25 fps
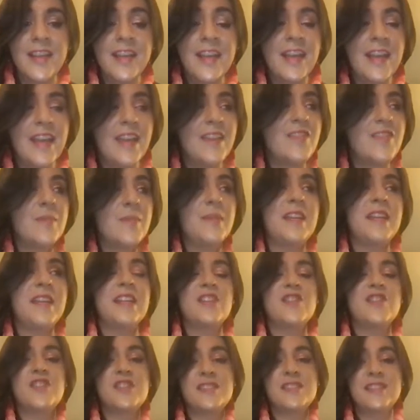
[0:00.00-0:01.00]
In the
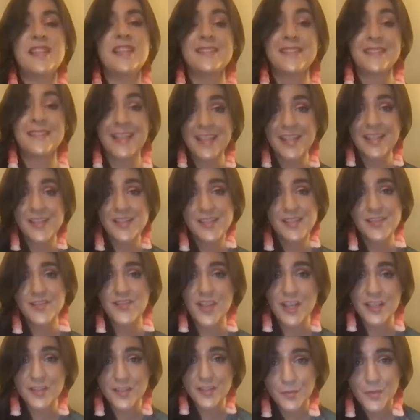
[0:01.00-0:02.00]
beginning, she said, ladies and
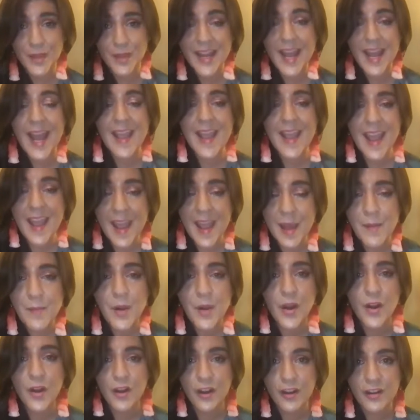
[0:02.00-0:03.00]
gentlemen, I am
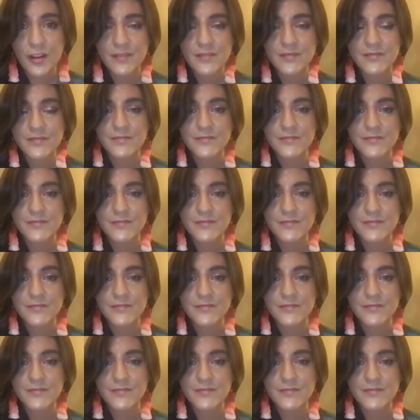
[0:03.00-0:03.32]
her.